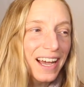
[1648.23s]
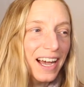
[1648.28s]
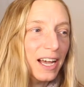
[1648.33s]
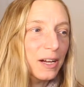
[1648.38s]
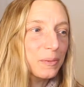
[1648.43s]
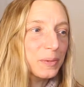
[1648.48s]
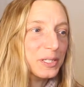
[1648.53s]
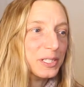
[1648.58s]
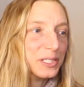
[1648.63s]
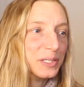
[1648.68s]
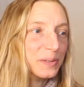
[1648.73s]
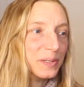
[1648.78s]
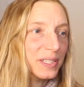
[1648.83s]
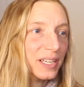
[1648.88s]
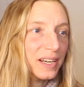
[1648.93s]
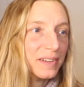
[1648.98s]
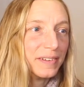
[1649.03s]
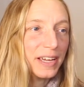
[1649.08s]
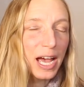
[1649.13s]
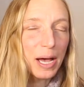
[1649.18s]
I wish you a
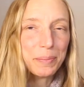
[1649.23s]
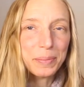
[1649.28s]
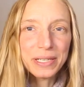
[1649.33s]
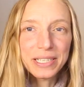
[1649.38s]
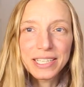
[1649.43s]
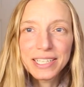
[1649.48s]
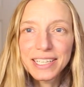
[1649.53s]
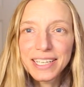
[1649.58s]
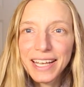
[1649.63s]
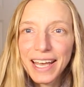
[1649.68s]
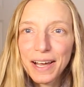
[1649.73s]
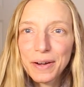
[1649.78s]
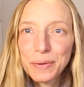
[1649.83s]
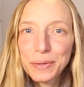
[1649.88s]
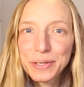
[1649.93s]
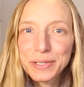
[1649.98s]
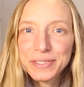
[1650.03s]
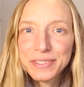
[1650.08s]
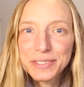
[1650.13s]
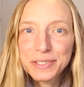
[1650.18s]
lot of happy knitting
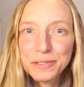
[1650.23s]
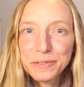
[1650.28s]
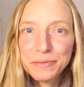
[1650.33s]
hours in